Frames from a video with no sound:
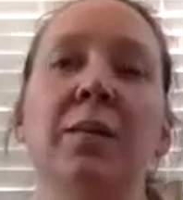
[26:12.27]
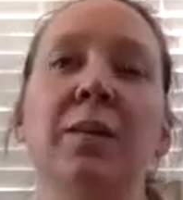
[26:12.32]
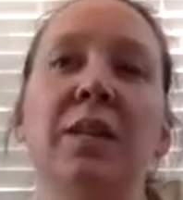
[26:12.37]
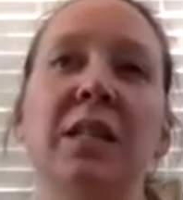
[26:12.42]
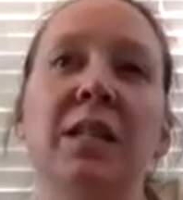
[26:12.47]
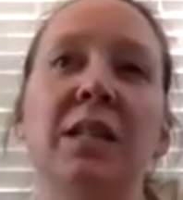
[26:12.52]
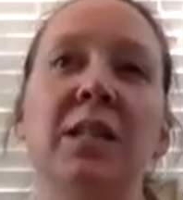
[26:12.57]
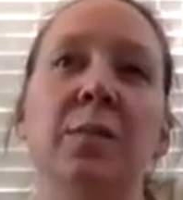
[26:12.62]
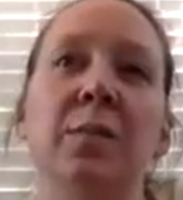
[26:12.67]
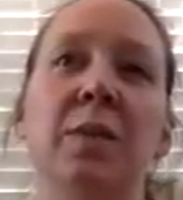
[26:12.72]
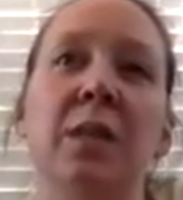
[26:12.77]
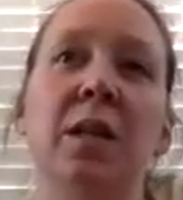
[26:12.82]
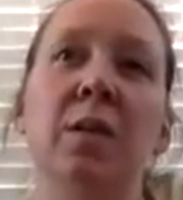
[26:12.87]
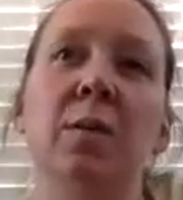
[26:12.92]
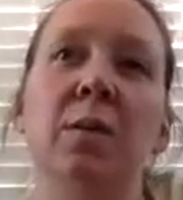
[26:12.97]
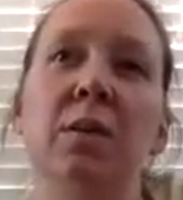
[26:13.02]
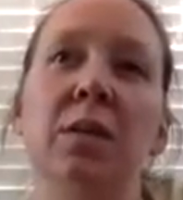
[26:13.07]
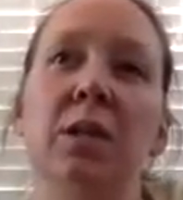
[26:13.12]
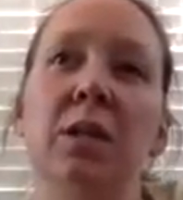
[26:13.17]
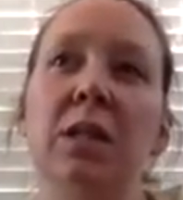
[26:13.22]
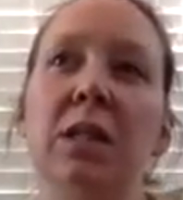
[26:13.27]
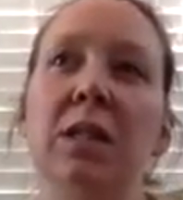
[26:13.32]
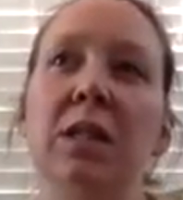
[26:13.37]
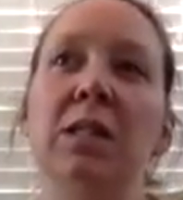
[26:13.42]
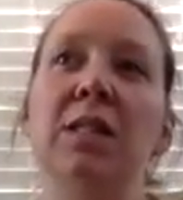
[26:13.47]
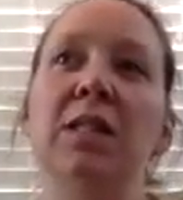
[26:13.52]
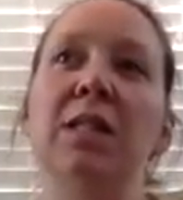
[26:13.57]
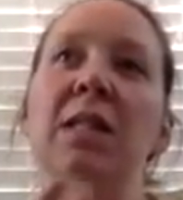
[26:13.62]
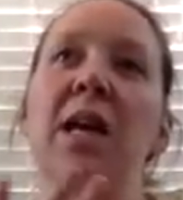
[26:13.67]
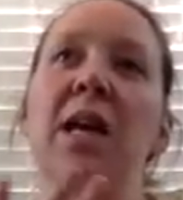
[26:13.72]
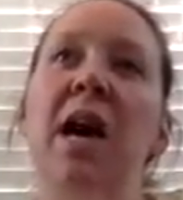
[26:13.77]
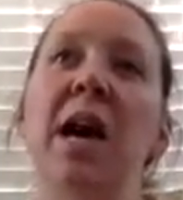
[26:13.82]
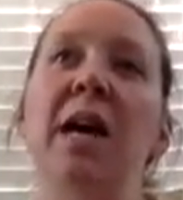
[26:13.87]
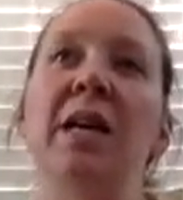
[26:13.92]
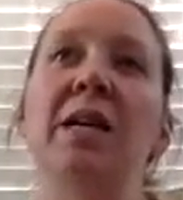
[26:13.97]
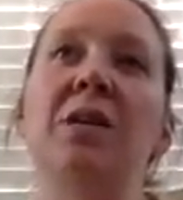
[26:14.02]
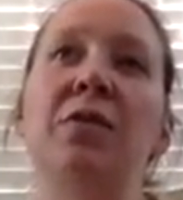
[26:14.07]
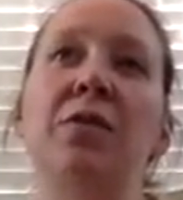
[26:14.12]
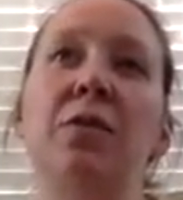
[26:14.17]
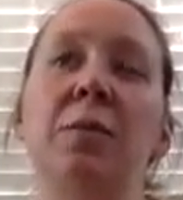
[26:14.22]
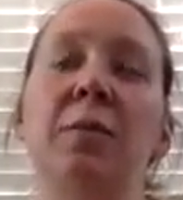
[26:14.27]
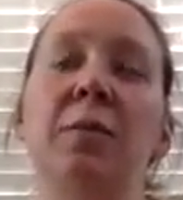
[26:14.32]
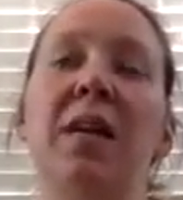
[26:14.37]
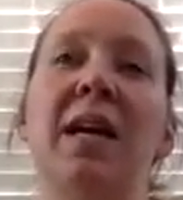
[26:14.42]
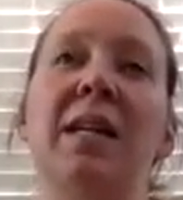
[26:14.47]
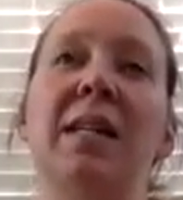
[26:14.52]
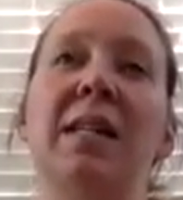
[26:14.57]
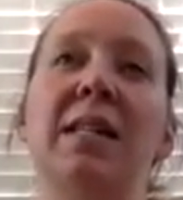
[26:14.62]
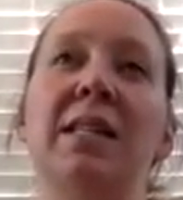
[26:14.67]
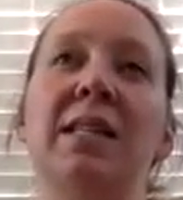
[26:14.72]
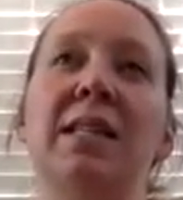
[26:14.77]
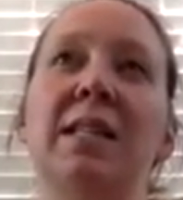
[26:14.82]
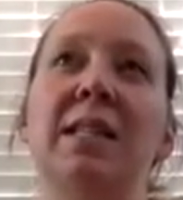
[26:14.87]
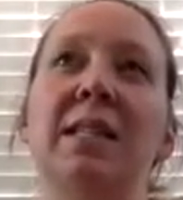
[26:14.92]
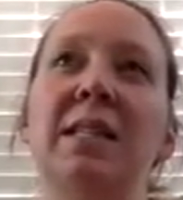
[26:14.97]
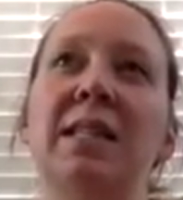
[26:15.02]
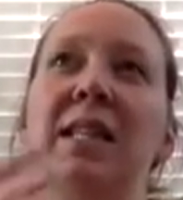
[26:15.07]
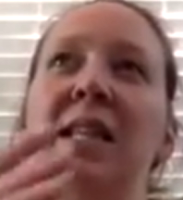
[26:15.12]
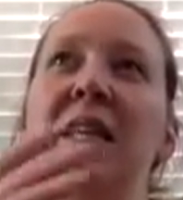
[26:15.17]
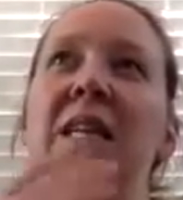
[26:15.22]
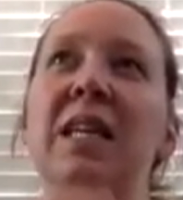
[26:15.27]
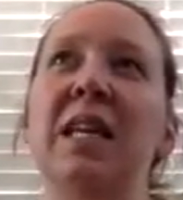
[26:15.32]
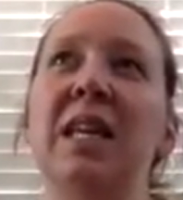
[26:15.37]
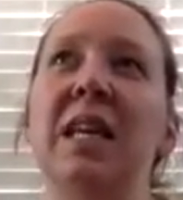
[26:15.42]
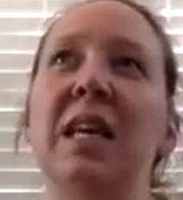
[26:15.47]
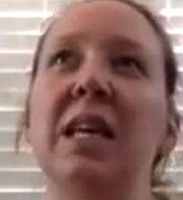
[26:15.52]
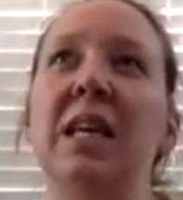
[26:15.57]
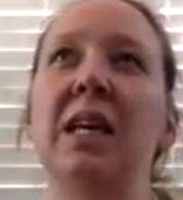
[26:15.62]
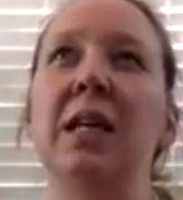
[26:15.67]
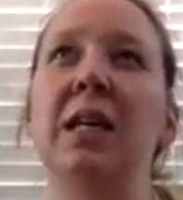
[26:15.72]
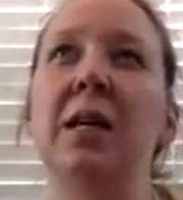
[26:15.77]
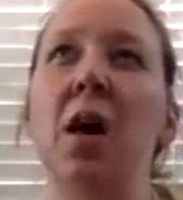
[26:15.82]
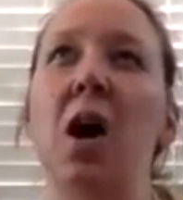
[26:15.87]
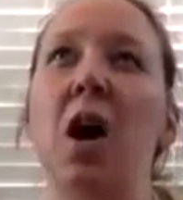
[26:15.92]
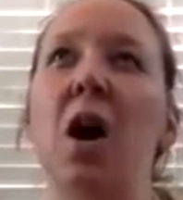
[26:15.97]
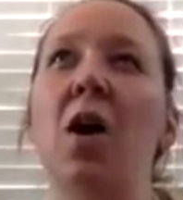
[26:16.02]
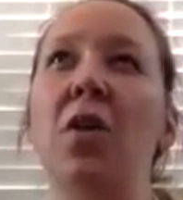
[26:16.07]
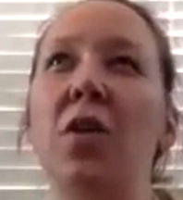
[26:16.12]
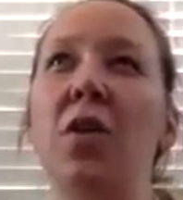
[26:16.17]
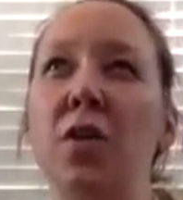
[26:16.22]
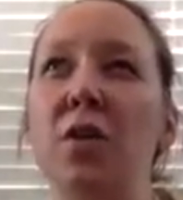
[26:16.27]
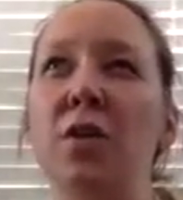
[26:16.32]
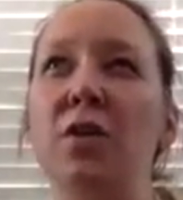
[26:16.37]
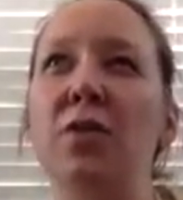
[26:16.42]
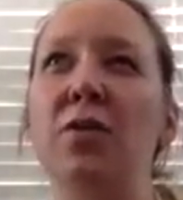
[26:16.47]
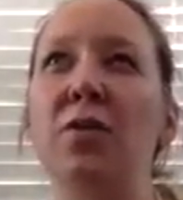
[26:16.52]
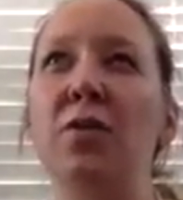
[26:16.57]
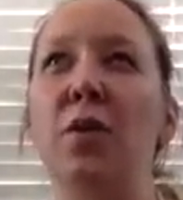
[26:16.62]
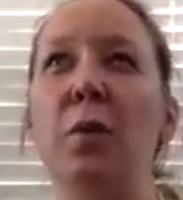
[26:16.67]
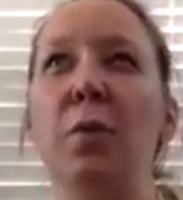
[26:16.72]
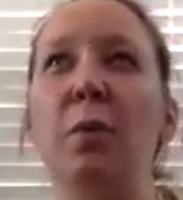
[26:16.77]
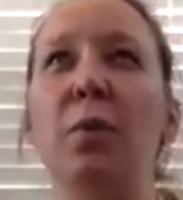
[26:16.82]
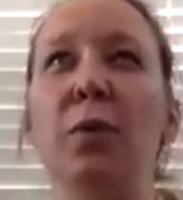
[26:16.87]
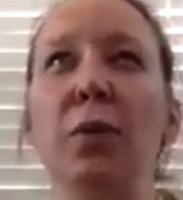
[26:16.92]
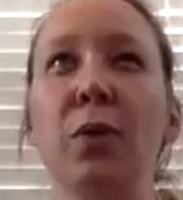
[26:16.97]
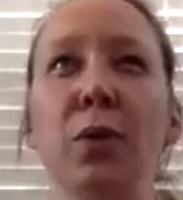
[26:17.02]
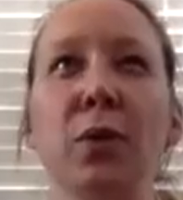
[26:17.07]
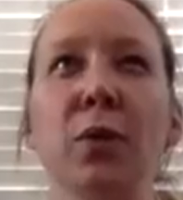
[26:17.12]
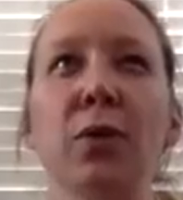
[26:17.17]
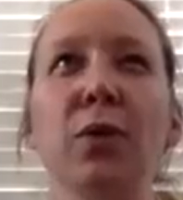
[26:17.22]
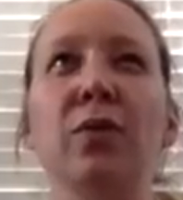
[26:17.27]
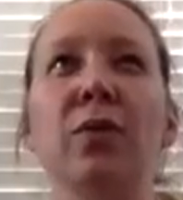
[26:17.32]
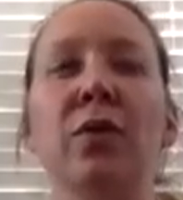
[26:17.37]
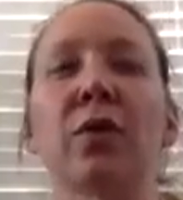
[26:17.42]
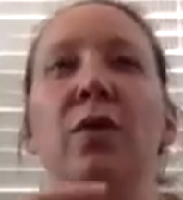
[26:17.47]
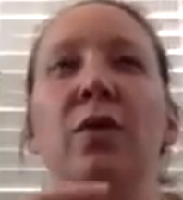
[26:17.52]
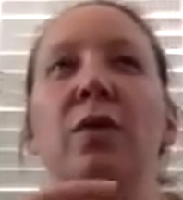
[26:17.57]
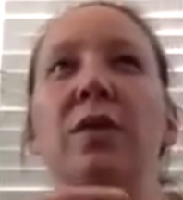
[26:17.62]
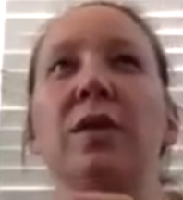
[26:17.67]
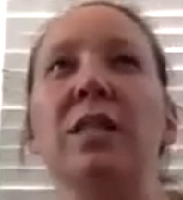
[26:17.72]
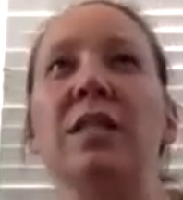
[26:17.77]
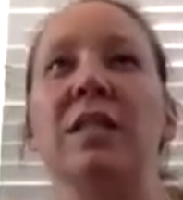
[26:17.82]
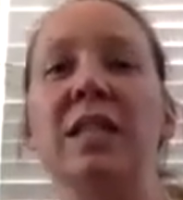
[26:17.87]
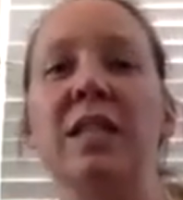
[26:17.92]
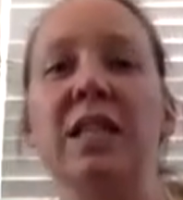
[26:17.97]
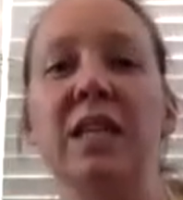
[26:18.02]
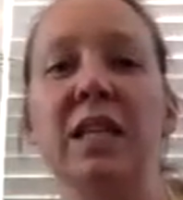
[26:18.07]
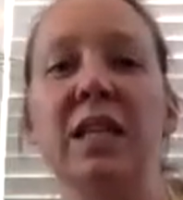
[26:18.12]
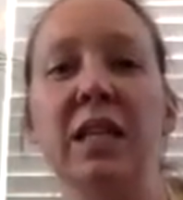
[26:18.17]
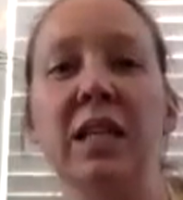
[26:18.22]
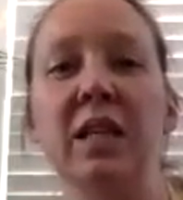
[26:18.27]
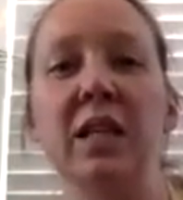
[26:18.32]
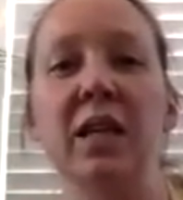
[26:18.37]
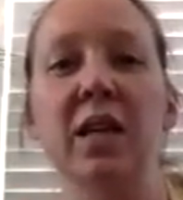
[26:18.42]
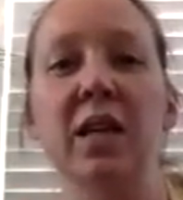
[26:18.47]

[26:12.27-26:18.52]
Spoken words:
We need to be able to detach from that seeking others for approval, seeking to